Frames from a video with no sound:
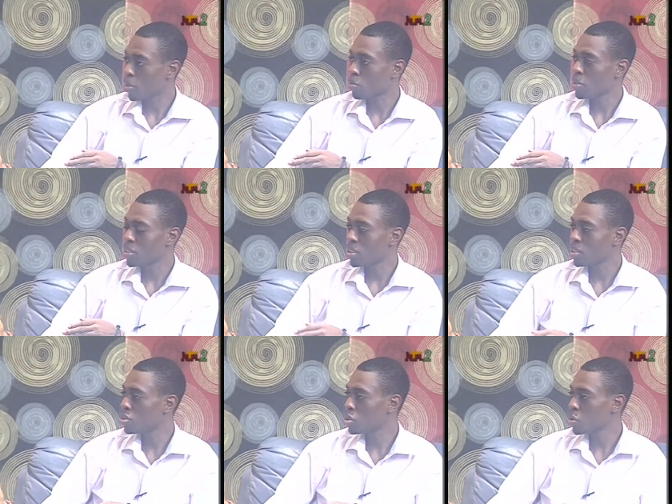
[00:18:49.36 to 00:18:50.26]
your bids it
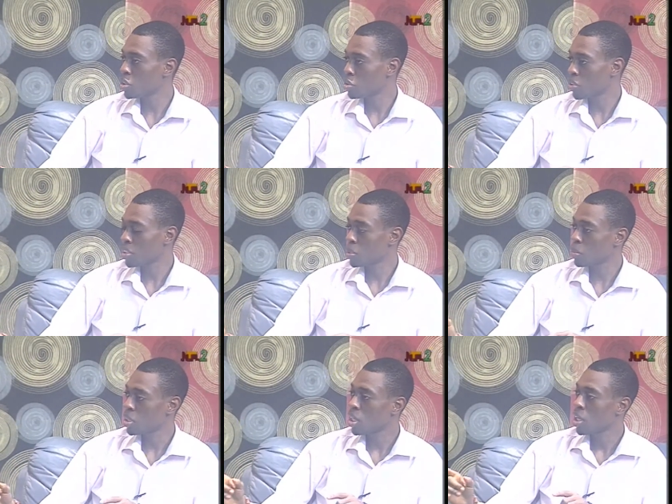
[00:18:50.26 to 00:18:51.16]
still interests
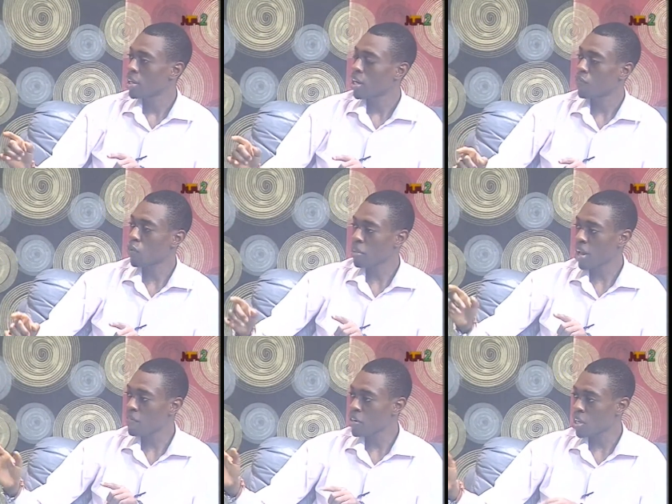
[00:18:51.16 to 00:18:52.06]
me now from the
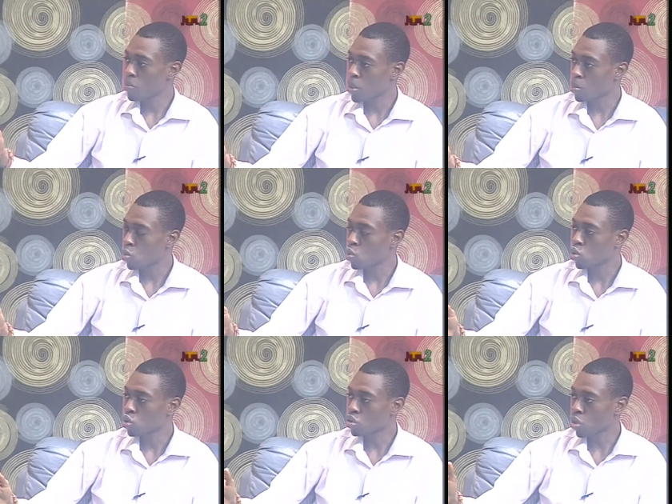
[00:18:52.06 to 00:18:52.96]
everyday people
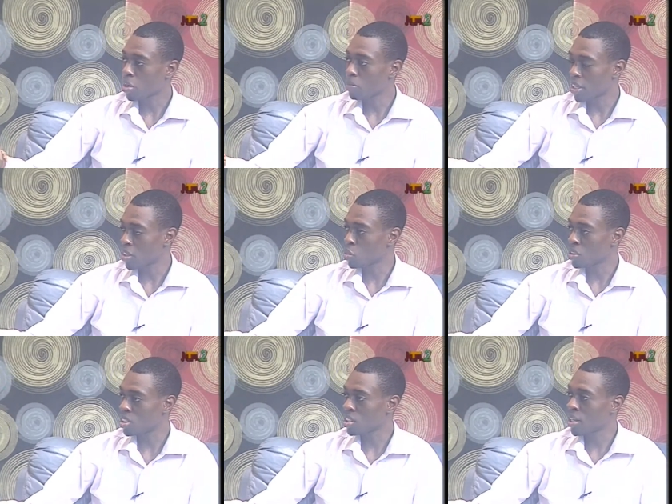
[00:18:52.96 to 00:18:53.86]
you started making those
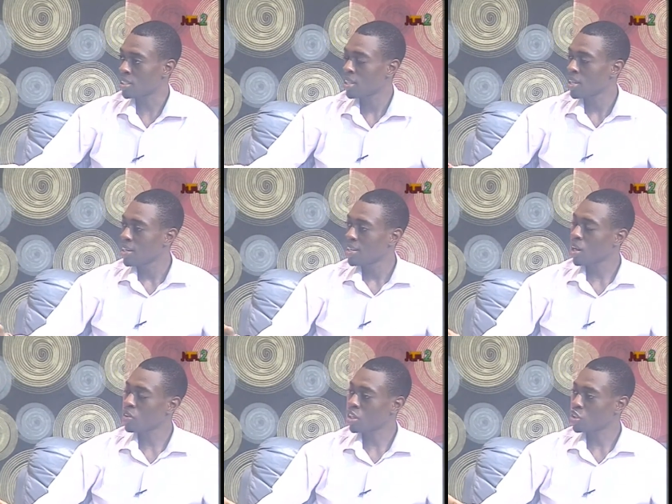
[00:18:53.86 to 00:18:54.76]
designs yeah.
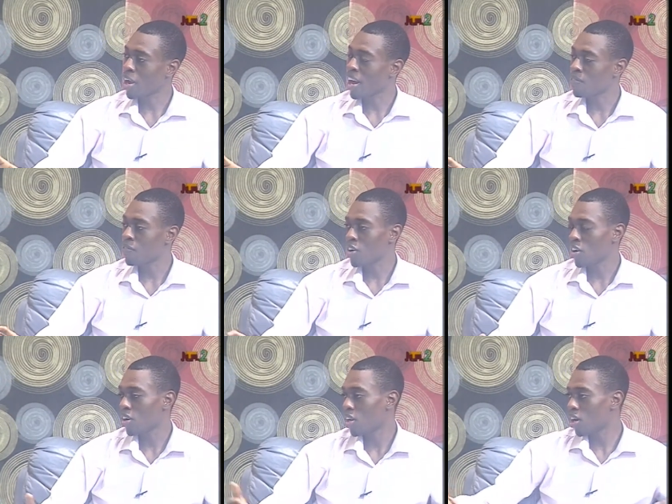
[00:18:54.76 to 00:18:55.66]
now that you have
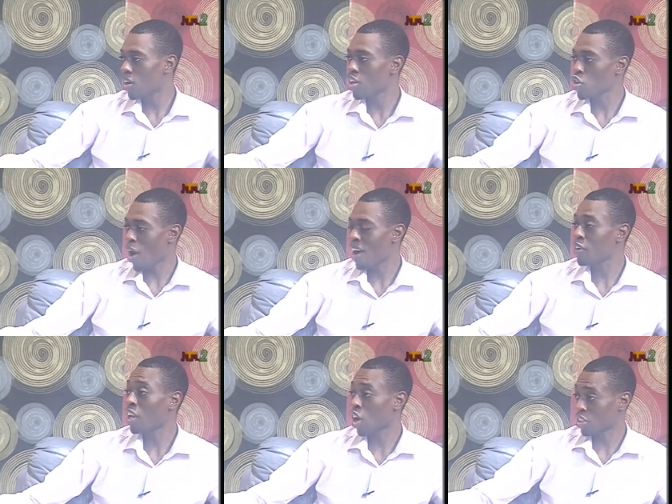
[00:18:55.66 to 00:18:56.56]
you have
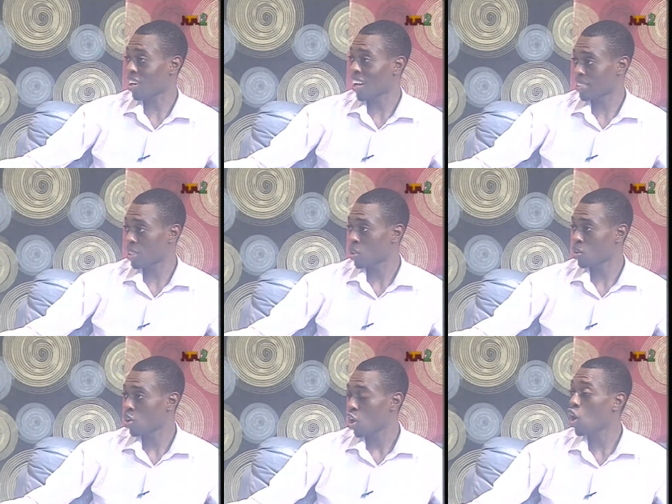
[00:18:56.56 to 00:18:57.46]
a large clientele
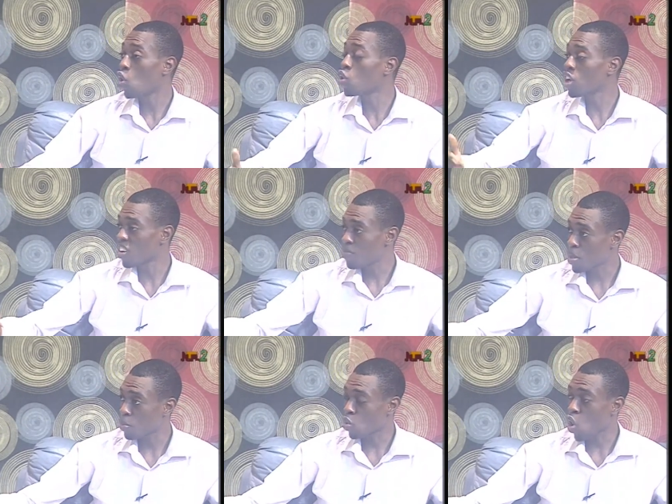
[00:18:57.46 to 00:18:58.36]
a whole lot of
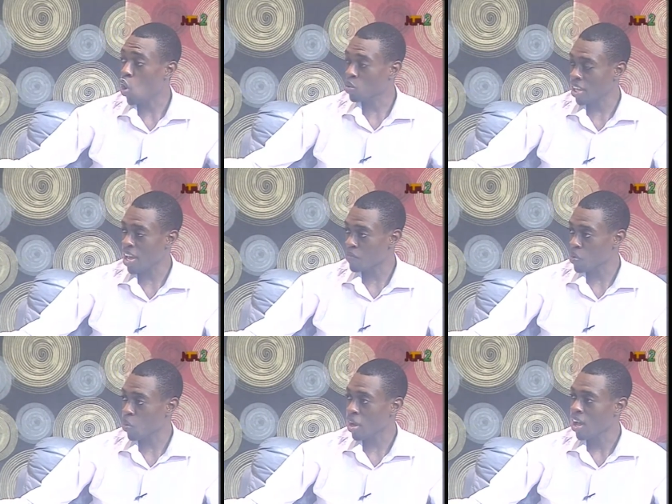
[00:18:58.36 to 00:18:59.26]
people calls
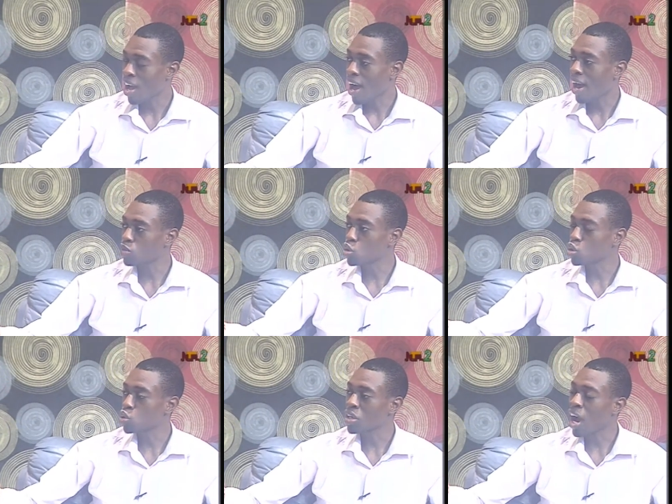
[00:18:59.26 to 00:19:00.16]
everywhere how do you
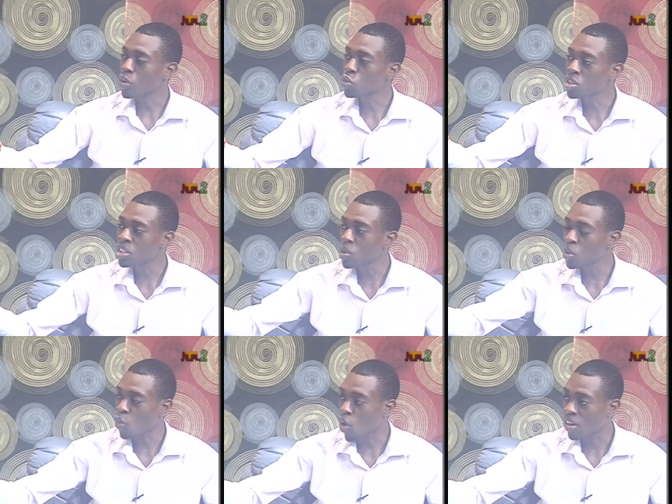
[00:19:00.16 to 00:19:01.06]
do it are you still
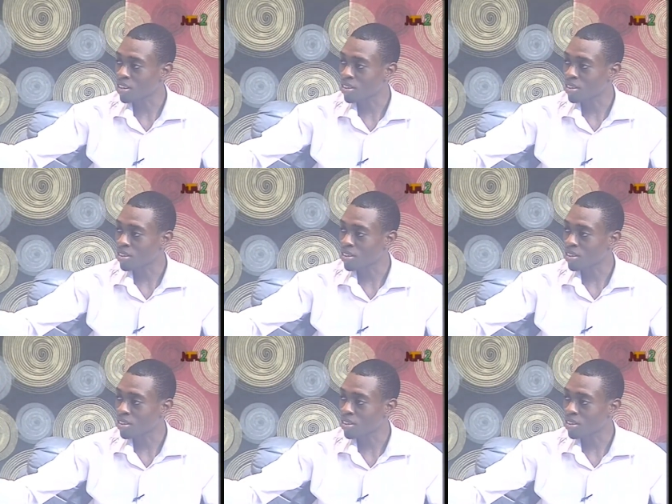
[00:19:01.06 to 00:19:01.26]
the one